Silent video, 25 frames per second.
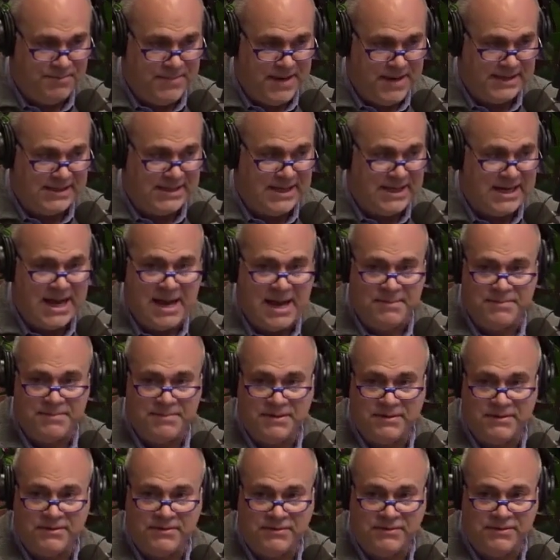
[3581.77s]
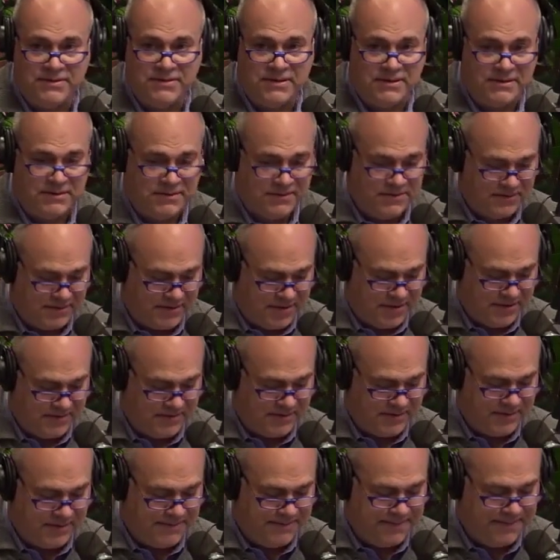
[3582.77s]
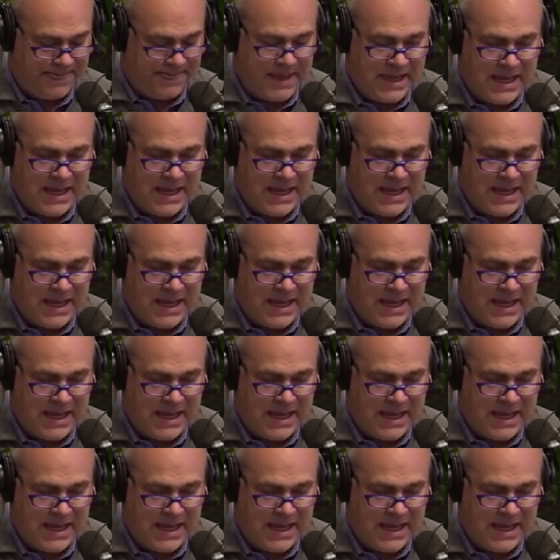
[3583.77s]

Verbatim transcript: make that happen through the, the you know.